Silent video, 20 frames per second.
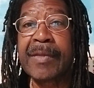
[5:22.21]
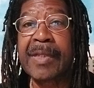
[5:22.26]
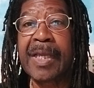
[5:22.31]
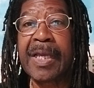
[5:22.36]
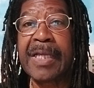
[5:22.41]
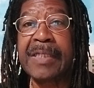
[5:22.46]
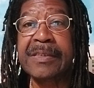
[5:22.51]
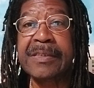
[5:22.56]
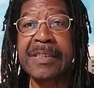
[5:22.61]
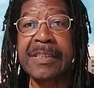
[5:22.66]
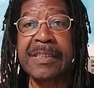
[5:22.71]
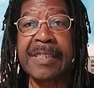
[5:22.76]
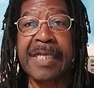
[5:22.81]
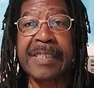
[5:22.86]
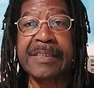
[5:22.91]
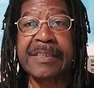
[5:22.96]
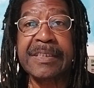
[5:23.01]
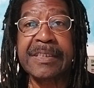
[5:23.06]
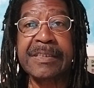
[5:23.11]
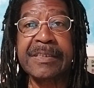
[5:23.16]
That's a
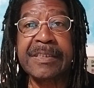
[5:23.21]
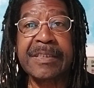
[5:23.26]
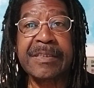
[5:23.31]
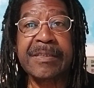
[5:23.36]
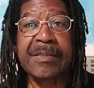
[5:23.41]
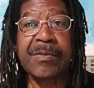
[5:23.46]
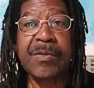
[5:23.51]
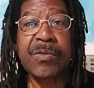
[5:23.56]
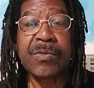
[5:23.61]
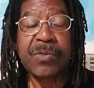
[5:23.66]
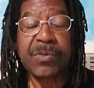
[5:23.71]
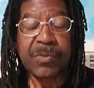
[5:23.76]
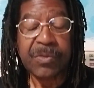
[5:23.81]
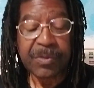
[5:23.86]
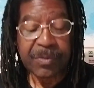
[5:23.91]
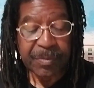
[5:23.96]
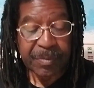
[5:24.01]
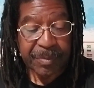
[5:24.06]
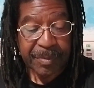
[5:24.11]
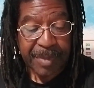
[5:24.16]
Lexington
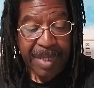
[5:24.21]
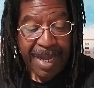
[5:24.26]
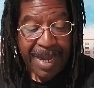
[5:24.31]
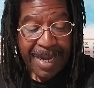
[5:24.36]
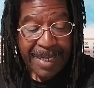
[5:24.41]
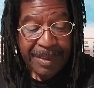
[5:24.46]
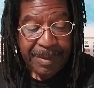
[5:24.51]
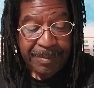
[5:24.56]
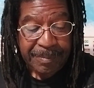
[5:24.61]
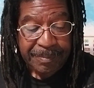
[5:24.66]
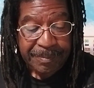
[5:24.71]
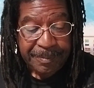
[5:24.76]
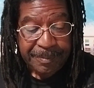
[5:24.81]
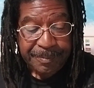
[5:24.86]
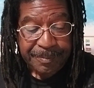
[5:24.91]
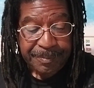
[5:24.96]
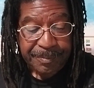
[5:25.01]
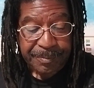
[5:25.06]
local item.